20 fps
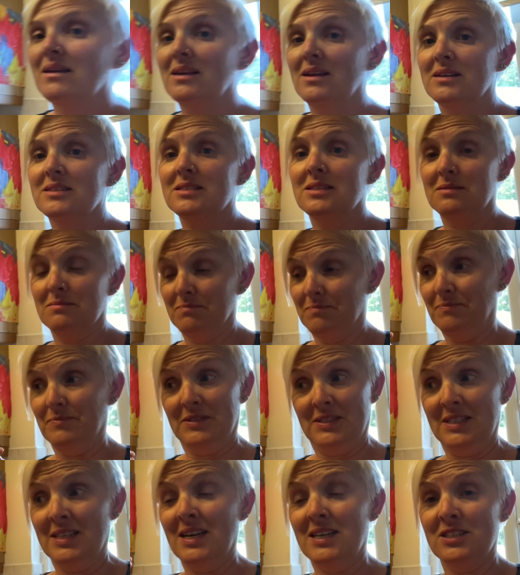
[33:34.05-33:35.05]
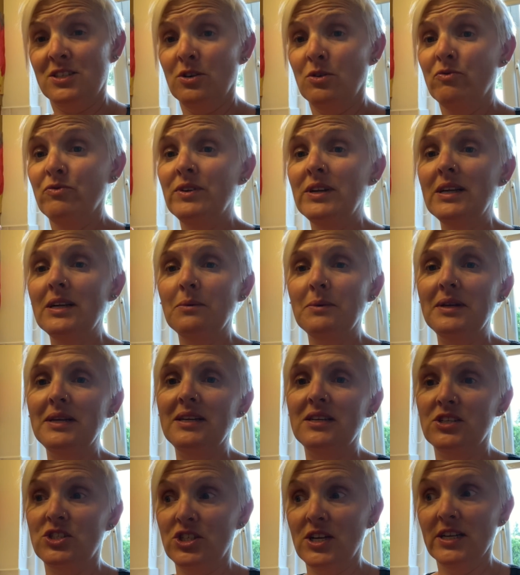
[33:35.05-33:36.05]
Yes, yeah. So that's all. Really, we
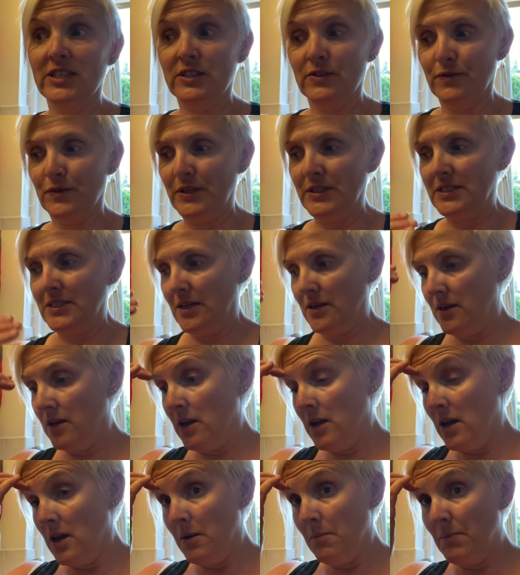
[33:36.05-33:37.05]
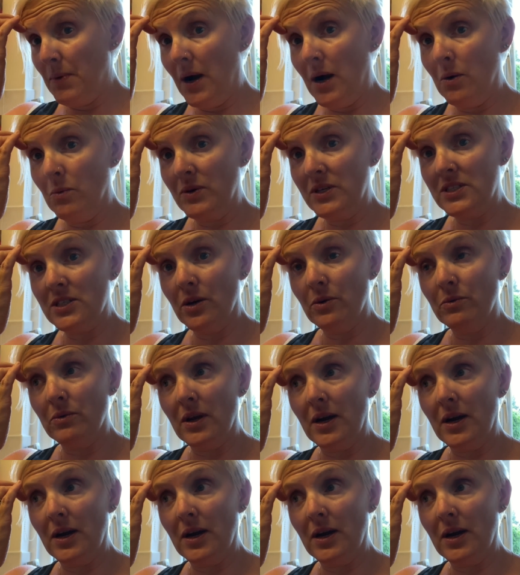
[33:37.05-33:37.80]
need a chest freezer, but we don't.